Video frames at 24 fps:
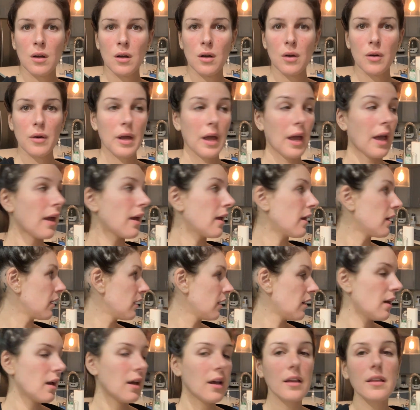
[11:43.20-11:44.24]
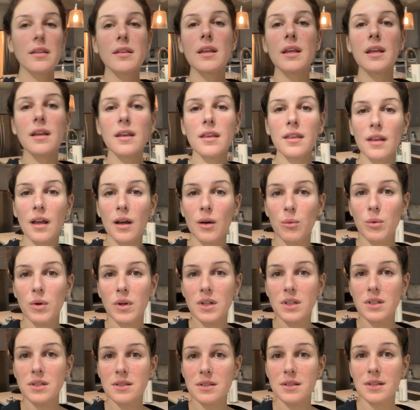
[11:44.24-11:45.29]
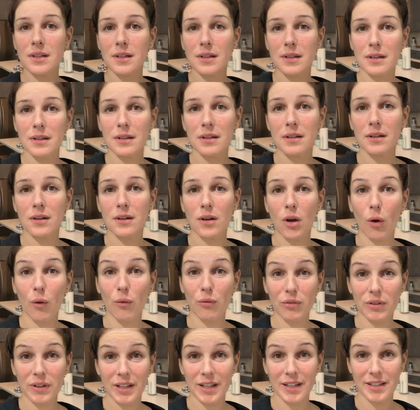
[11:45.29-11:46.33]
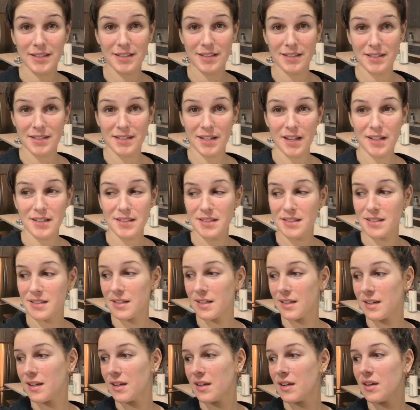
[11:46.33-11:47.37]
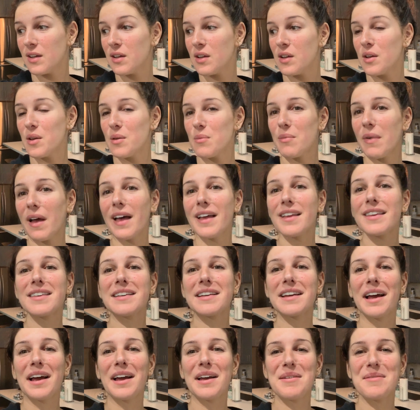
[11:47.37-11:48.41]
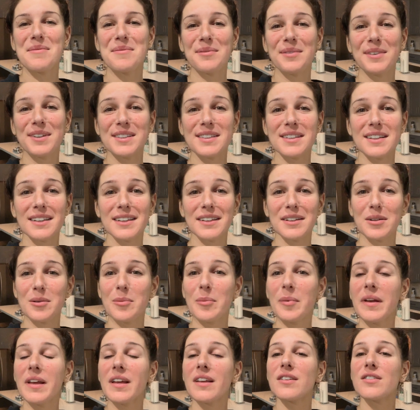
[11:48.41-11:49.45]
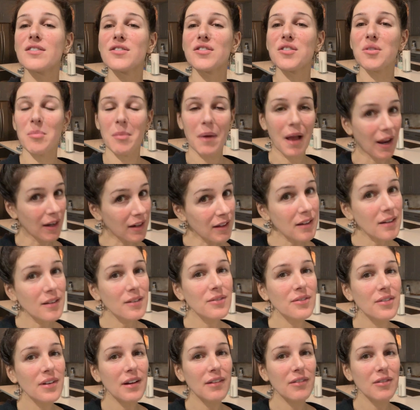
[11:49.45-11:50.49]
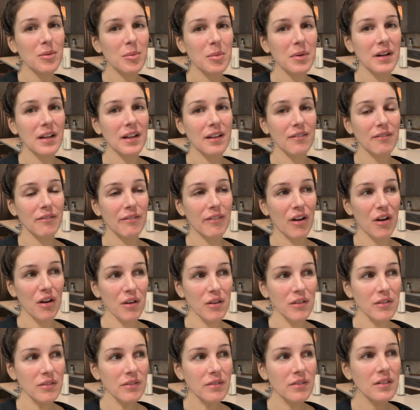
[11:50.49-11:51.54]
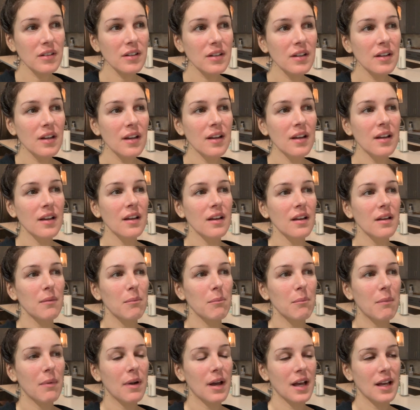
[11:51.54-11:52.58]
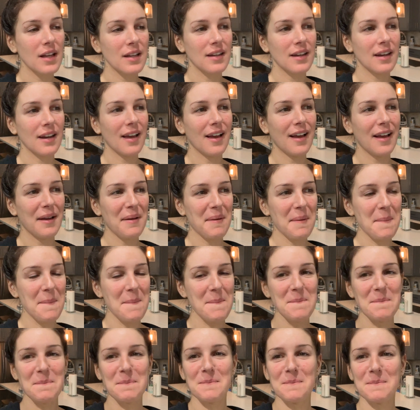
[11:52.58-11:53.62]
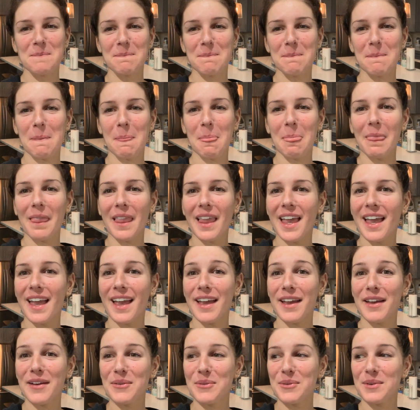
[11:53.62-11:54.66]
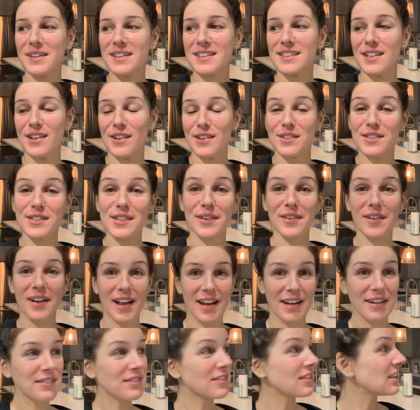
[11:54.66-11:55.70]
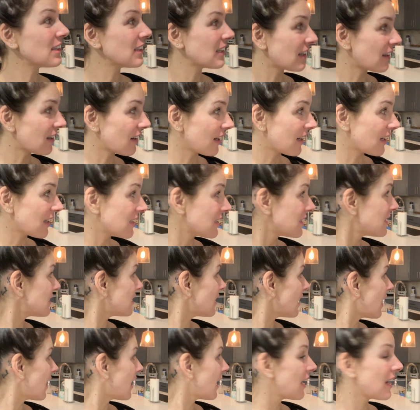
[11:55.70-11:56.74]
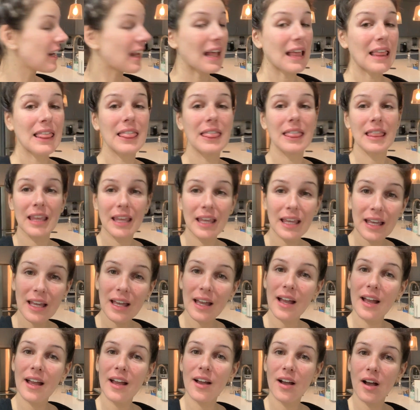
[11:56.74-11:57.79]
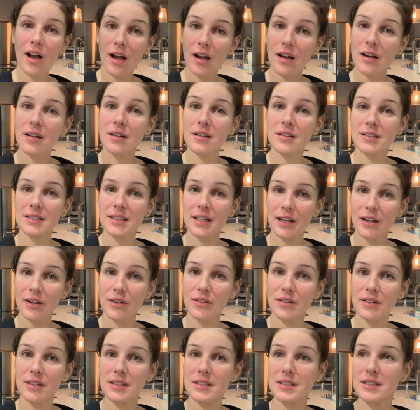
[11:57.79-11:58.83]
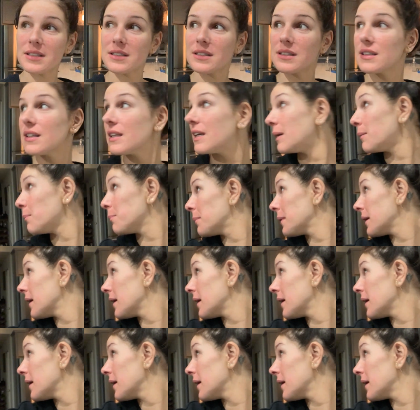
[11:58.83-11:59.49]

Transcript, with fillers: Okay, I think that was hopefully a success bath time was a little bit traumatic for everybody involved, but um, it was also kind of hilarious. And I think I got her down to sleep.